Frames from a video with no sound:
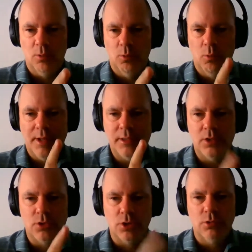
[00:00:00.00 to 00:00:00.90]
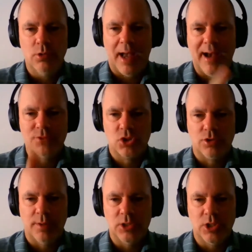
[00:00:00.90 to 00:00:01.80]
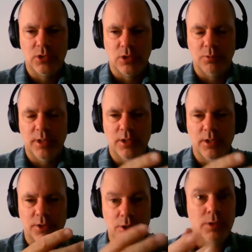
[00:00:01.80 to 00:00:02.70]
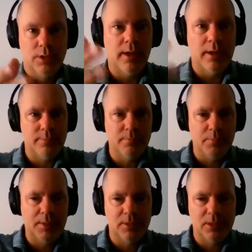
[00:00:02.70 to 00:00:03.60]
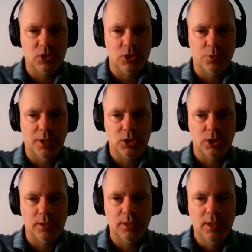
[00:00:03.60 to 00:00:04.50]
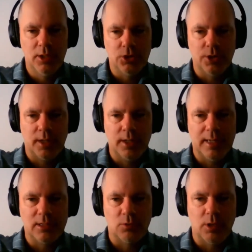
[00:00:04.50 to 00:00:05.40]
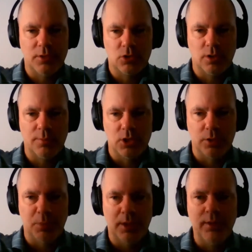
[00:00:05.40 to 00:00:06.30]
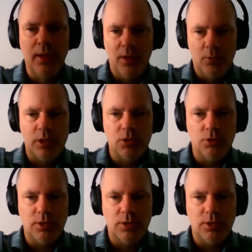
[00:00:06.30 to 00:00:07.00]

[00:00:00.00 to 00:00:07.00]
when you do have scrimmages, or when you maybe in this situation, you're not going to get to run the scrimmages, but when you do